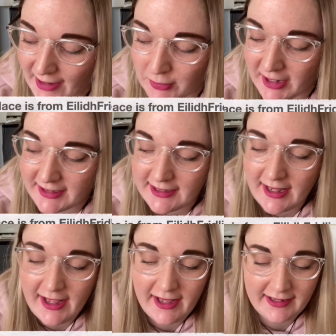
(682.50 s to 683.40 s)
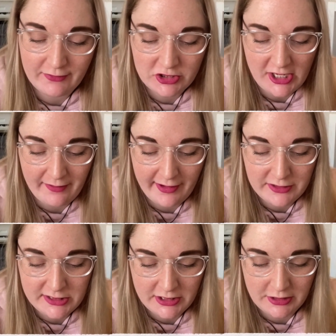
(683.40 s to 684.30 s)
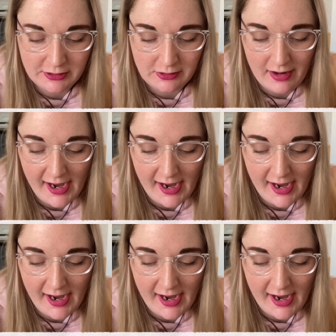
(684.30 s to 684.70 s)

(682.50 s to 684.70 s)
want to give a shout out to